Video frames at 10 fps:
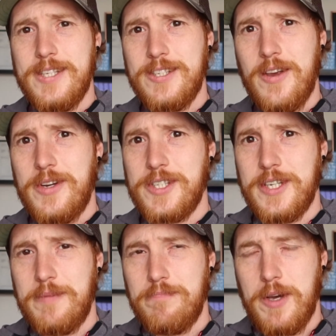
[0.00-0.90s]
Seriously,
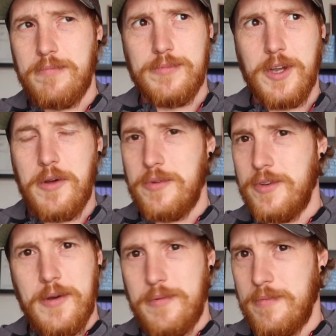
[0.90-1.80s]
don't
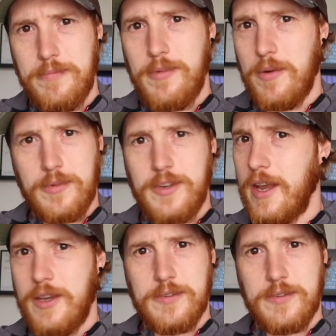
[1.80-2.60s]
take it,